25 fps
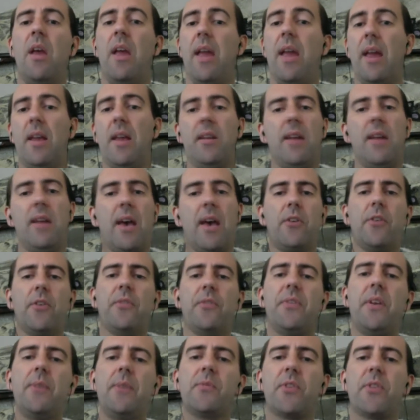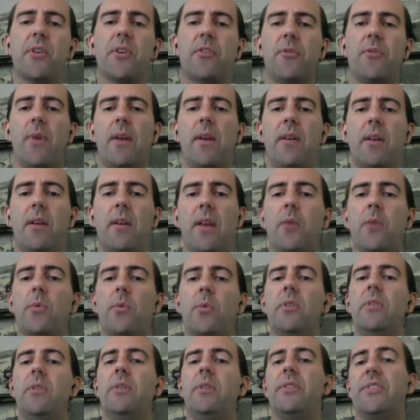And not all themes are created
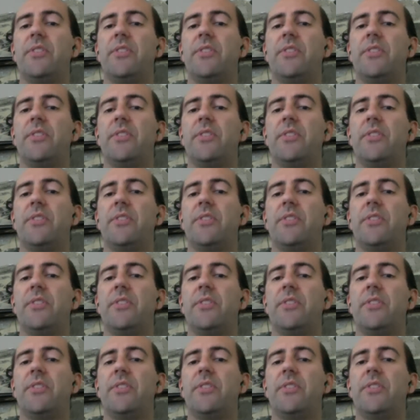equal.